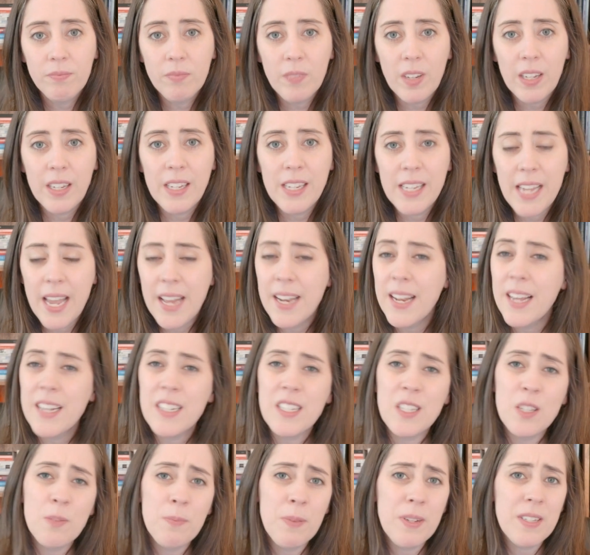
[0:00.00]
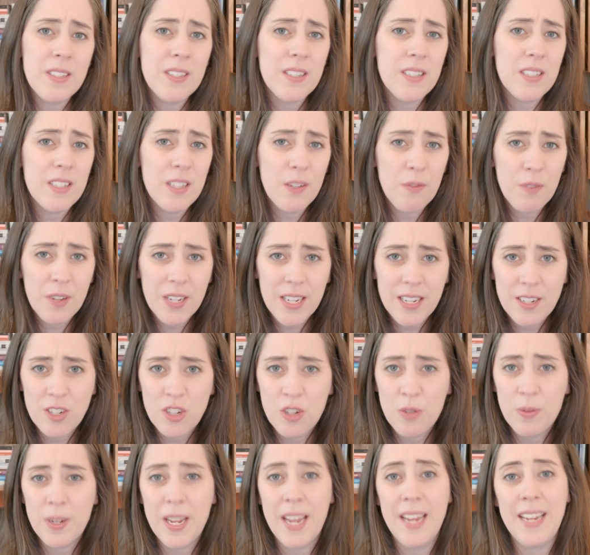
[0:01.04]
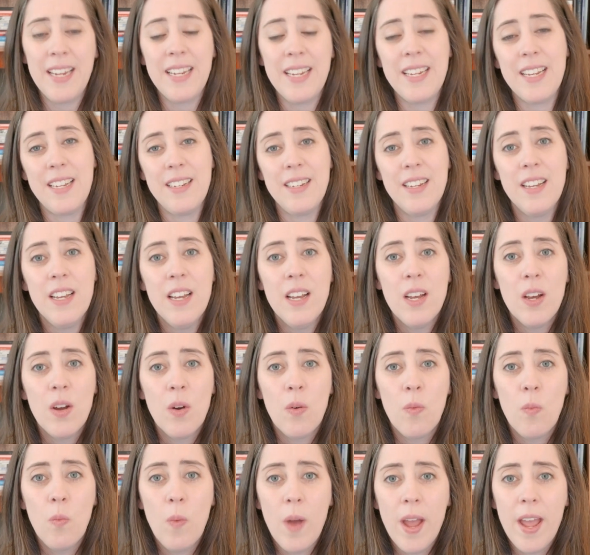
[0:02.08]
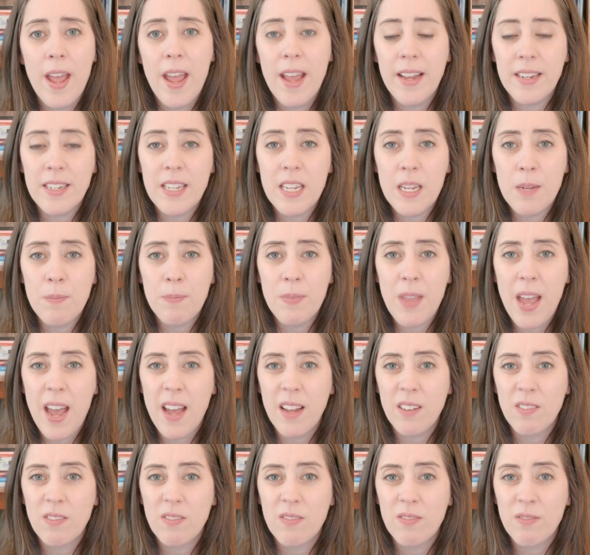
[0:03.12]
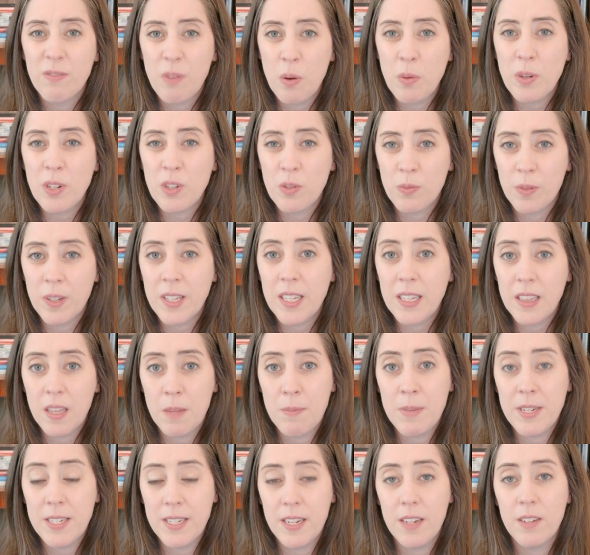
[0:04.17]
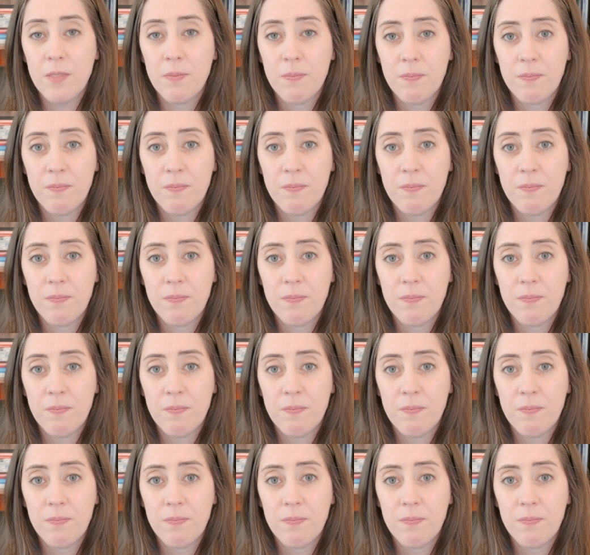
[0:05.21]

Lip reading: Get as specific as you can and keep that focus really limited.